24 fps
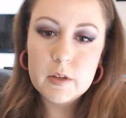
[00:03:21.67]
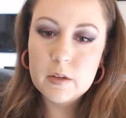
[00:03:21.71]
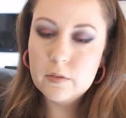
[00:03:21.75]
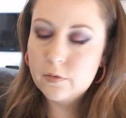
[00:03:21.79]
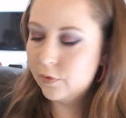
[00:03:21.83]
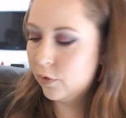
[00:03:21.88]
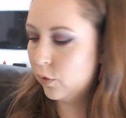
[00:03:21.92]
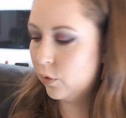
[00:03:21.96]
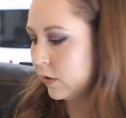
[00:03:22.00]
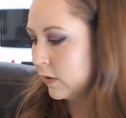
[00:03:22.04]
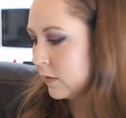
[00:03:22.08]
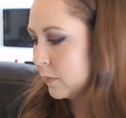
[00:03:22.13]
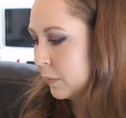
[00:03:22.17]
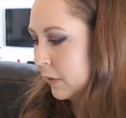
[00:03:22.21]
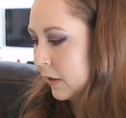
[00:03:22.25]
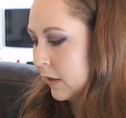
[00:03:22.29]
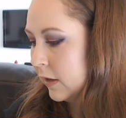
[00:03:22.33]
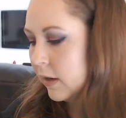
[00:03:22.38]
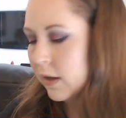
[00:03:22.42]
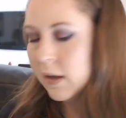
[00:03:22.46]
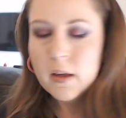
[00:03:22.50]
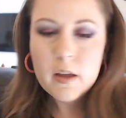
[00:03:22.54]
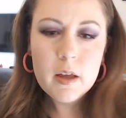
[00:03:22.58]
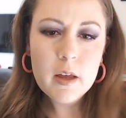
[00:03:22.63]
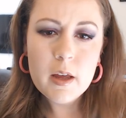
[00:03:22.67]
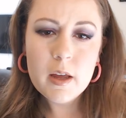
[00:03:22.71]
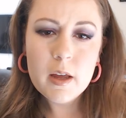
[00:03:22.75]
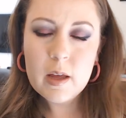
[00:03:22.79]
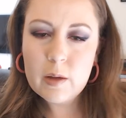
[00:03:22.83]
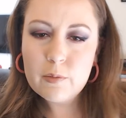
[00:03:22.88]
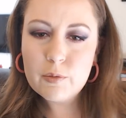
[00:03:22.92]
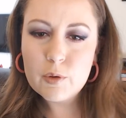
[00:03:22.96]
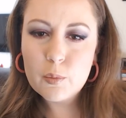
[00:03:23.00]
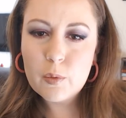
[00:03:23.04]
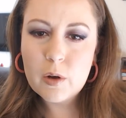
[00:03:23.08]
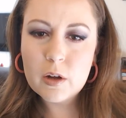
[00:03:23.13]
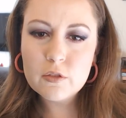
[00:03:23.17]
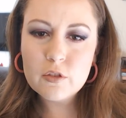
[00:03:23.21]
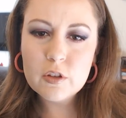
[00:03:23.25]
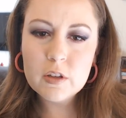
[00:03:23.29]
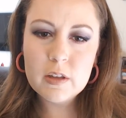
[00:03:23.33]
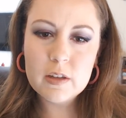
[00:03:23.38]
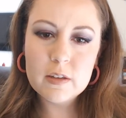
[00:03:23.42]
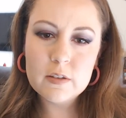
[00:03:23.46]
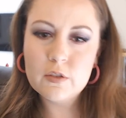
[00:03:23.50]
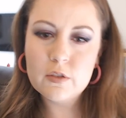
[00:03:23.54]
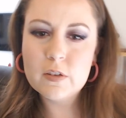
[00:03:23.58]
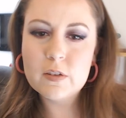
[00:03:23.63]
focus, but if you're watching
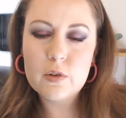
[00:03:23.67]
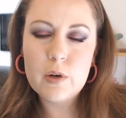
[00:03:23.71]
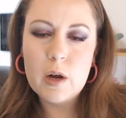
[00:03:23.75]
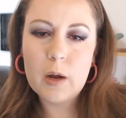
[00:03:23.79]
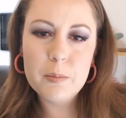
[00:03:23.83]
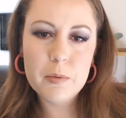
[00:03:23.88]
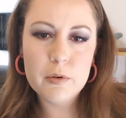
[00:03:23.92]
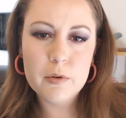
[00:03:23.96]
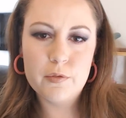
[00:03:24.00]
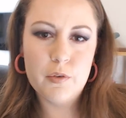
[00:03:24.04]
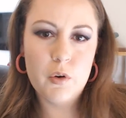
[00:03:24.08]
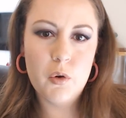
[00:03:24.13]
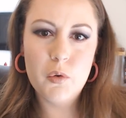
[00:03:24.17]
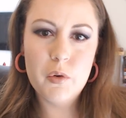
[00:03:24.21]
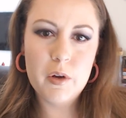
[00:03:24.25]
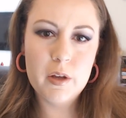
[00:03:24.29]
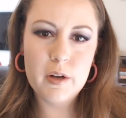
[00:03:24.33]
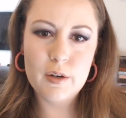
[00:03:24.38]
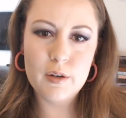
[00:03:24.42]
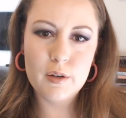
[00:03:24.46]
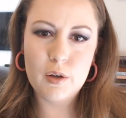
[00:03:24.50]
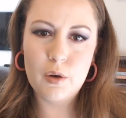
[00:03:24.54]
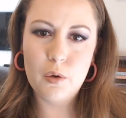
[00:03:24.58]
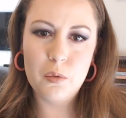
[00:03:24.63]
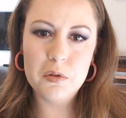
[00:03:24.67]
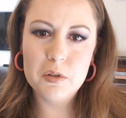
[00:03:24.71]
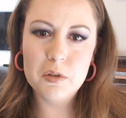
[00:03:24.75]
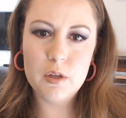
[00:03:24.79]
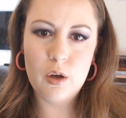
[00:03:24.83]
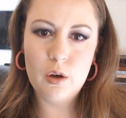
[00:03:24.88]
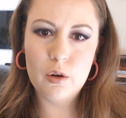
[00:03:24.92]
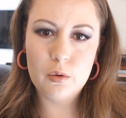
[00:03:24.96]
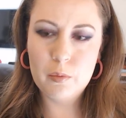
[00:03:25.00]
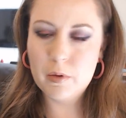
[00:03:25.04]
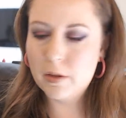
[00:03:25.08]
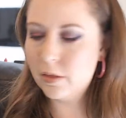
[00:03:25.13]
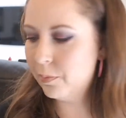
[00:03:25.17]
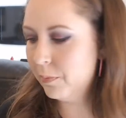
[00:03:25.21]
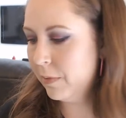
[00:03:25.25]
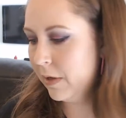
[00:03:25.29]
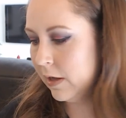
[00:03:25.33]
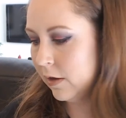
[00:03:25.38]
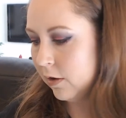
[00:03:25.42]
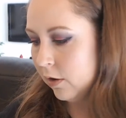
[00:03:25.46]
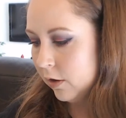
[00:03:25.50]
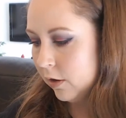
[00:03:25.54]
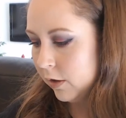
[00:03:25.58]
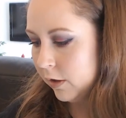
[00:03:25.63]
this, just grab your phone and go along with
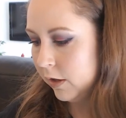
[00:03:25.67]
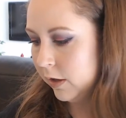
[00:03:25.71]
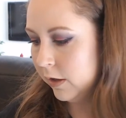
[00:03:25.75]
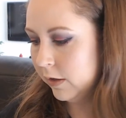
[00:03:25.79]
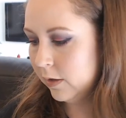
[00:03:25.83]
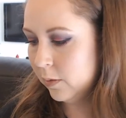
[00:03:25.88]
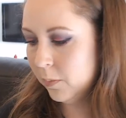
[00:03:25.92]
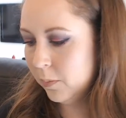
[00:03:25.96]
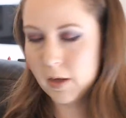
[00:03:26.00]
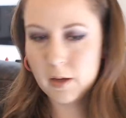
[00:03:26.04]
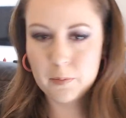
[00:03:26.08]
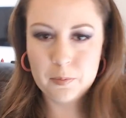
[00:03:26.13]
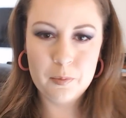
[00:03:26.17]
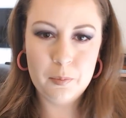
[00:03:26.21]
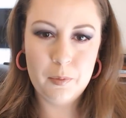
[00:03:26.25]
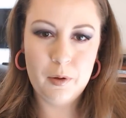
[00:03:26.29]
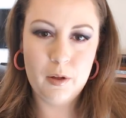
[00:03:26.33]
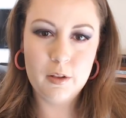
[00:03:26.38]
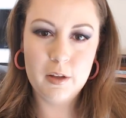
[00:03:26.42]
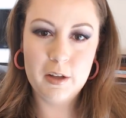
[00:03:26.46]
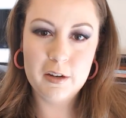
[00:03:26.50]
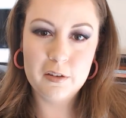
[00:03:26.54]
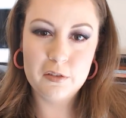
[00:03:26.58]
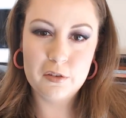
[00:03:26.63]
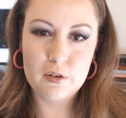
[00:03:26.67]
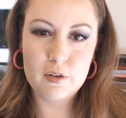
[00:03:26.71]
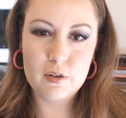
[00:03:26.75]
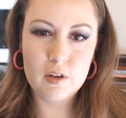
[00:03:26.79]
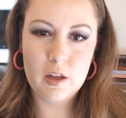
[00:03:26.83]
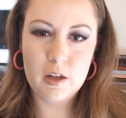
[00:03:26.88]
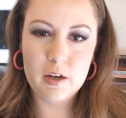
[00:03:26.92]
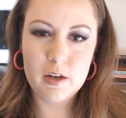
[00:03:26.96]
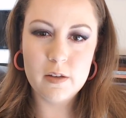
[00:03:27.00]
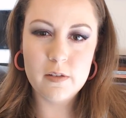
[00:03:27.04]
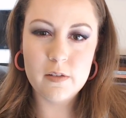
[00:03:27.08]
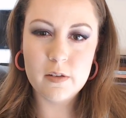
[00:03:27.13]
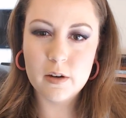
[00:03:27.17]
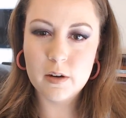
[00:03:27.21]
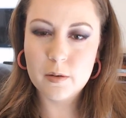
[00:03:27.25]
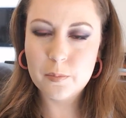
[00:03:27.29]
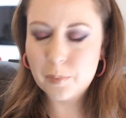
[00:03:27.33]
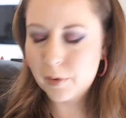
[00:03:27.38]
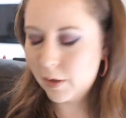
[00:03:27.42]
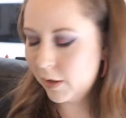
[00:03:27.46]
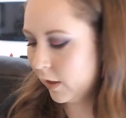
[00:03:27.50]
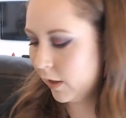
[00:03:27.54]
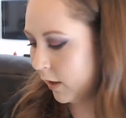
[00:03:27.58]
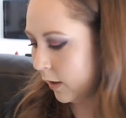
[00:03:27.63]
me on Indie Makeup Spotlight. It's just a lot easier.
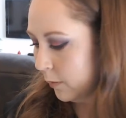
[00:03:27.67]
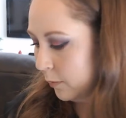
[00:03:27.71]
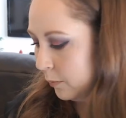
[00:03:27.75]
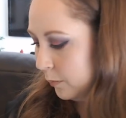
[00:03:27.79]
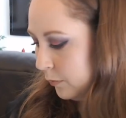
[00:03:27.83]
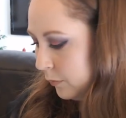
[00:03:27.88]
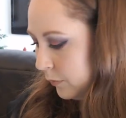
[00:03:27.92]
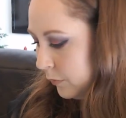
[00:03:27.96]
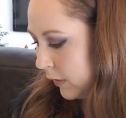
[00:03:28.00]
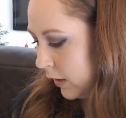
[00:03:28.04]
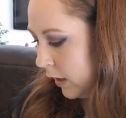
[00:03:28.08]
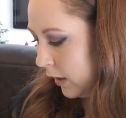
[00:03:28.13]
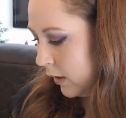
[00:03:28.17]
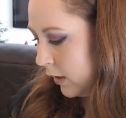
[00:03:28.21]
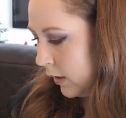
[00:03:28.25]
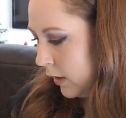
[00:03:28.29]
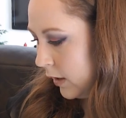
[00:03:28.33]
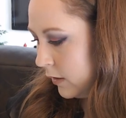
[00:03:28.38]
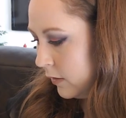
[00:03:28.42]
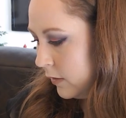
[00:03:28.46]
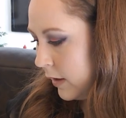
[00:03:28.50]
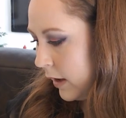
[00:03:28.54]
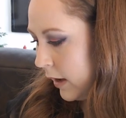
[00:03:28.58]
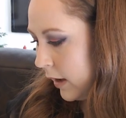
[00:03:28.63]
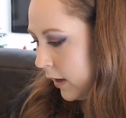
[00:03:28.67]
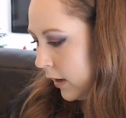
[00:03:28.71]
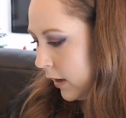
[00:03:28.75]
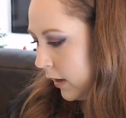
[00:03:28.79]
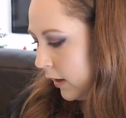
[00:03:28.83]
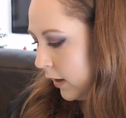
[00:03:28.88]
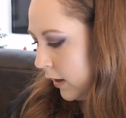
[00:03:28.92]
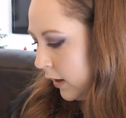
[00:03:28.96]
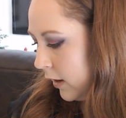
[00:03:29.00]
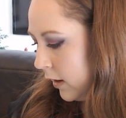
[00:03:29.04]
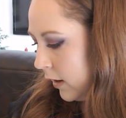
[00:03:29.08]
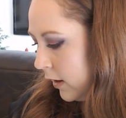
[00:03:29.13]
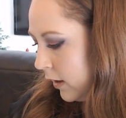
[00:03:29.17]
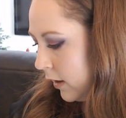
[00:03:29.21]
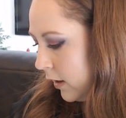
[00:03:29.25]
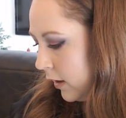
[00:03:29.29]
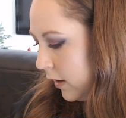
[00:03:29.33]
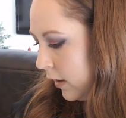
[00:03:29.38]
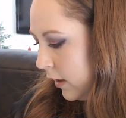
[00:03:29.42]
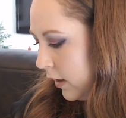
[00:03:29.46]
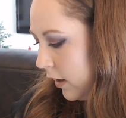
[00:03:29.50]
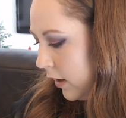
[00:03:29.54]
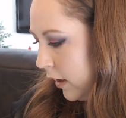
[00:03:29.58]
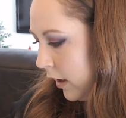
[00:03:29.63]
But yeah,
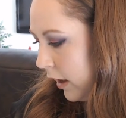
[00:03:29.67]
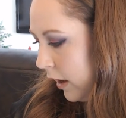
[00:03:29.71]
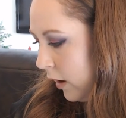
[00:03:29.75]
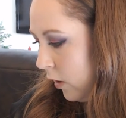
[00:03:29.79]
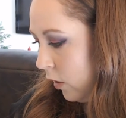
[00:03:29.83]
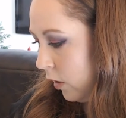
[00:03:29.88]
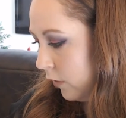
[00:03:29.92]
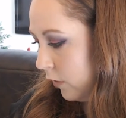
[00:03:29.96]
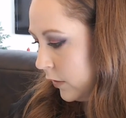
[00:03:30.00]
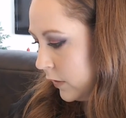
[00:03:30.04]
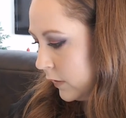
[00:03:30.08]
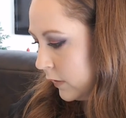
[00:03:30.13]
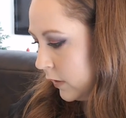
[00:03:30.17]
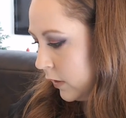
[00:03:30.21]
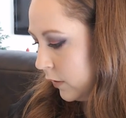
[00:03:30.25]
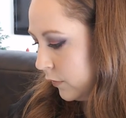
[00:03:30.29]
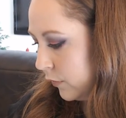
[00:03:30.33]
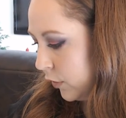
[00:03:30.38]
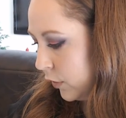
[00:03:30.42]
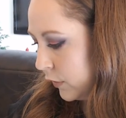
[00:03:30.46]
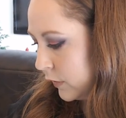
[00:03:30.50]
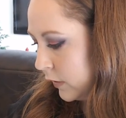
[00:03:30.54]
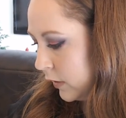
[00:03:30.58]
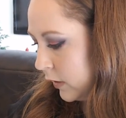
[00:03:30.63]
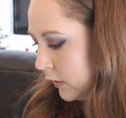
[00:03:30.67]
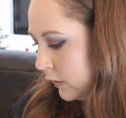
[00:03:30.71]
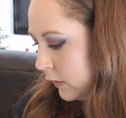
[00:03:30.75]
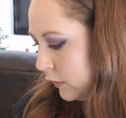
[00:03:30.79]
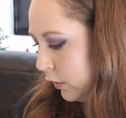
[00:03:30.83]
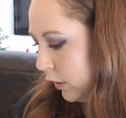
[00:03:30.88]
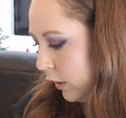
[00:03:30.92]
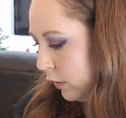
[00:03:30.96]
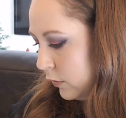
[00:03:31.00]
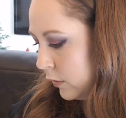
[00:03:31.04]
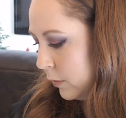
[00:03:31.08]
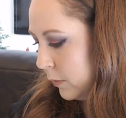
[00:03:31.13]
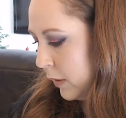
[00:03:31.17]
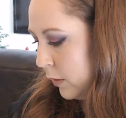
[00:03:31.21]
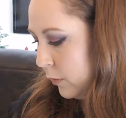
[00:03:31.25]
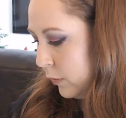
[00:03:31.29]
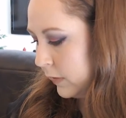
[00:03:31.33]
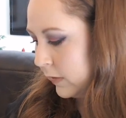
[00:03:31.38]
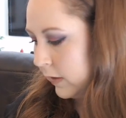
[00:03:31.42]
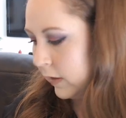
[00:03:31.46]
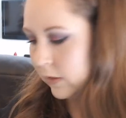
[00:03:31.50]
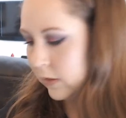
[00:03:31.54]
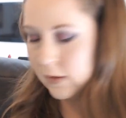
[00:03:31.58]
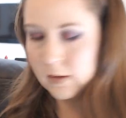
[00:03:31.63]
obviously the first thing that stood out to me
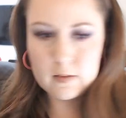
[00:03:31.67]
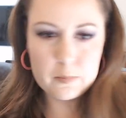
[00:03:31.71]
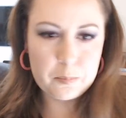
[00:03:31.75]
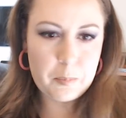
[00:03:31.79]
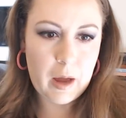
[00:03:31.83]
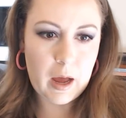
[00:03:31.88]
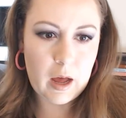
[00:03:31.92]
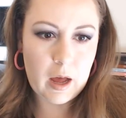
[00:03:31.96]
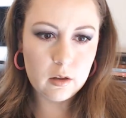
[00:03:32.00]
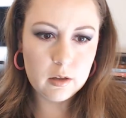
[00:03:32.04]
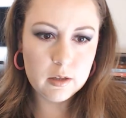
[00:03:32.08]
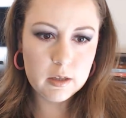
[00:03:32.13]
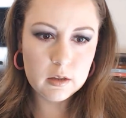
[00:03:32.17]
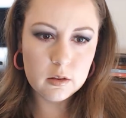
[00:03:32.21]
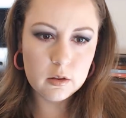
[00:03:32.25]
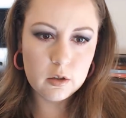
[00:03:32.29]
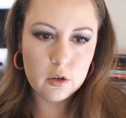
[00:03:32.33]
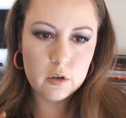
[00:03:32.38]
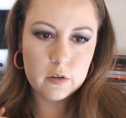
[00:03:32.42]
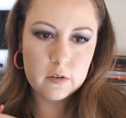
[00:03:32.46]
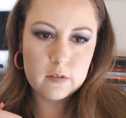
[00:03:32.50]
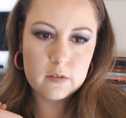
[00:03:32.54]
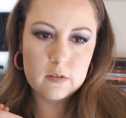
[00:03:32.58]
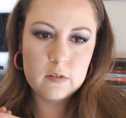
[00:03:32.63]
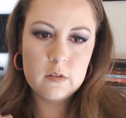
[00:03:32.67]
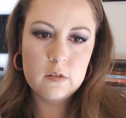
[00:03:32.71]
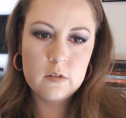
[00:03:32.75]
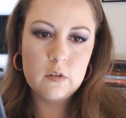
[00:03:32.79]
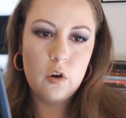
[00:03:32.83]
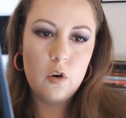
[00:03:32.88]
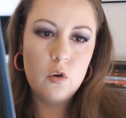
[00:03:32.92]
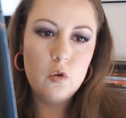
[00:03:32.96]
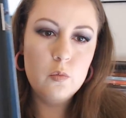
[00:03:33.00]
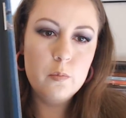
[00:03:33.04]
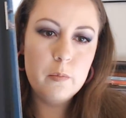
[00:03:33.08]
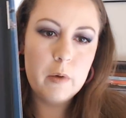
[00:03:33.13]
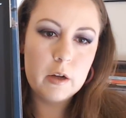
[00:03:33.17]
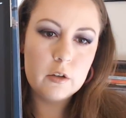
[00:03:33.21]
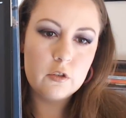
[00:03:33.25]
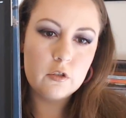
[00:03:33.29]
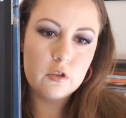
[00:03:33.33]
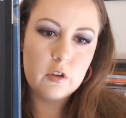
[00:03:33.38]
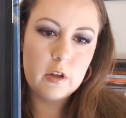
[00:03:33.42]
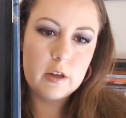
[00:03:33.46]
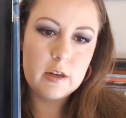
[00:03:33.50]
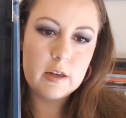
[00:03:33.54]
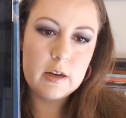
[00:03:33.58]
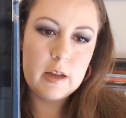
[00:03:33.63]
was that this palette looks so
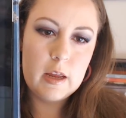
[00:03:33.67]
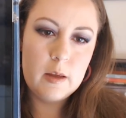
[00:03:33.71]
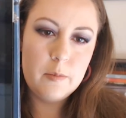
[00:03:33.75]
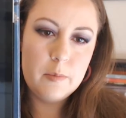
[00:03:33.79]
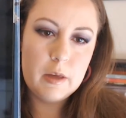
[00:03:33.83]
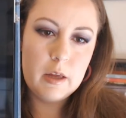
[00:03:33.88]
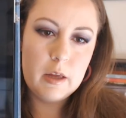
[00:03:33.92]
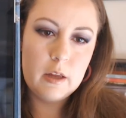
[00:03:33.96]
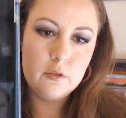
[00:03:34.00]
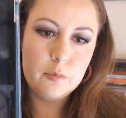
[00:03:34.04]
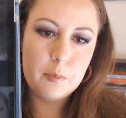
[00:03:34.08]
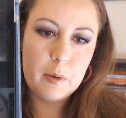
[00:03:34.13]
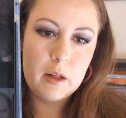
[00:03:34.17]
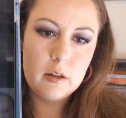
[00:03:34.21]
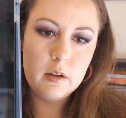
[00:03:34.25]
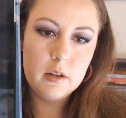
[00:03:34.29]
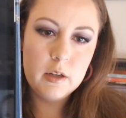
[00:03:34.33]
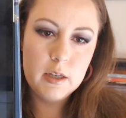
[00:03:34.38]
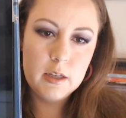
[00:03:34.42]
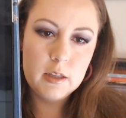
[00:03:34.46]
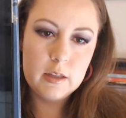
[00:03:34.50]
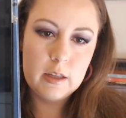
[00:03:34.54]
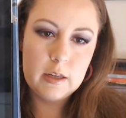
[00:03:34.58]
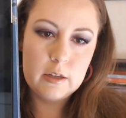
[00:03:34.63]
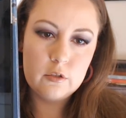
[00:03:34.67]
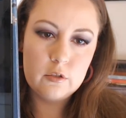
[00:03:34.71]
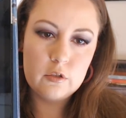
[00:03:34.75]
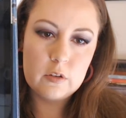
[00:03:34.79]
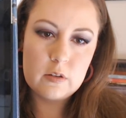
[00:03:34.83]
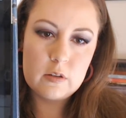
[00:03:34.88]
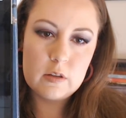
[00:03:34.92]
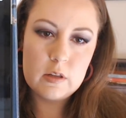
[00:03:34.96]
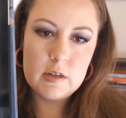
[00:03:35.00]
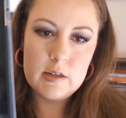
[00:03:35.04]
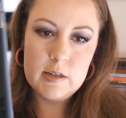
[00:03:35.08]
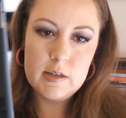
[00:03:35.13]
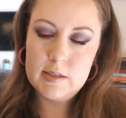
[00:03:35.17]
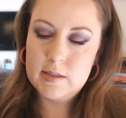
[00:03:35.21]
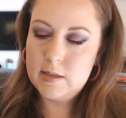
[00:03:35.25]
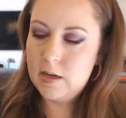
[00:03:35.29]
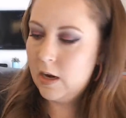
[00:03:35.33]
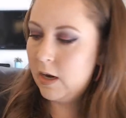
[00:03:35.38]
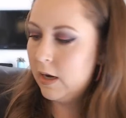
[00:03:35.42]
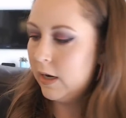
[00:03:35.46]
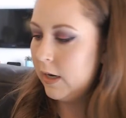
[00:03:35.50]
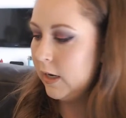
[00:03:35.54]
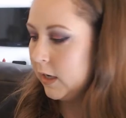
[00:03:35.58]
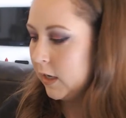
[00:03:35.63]
much like an ABH palette. Like, just the
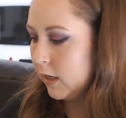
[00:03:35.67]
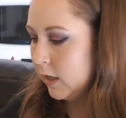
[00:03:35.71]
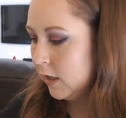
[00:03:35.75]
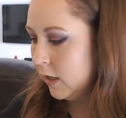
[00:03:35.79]
design,